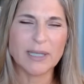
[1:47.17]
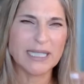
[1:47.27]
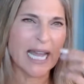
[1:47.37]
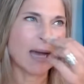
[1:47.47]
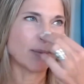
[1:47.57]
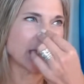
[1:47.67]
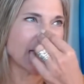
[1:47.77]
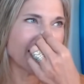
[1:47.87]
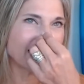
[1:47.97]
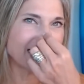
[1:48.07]

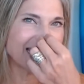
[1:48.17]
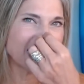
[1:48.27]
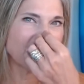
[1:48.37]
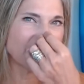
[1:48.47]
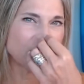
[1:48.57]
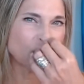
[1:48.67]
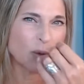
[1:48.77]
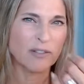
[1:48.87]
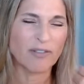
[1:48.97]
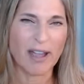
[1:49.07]
metabolize things like
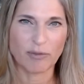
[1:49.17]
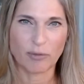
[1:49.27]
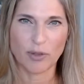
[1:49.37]
twenty-five,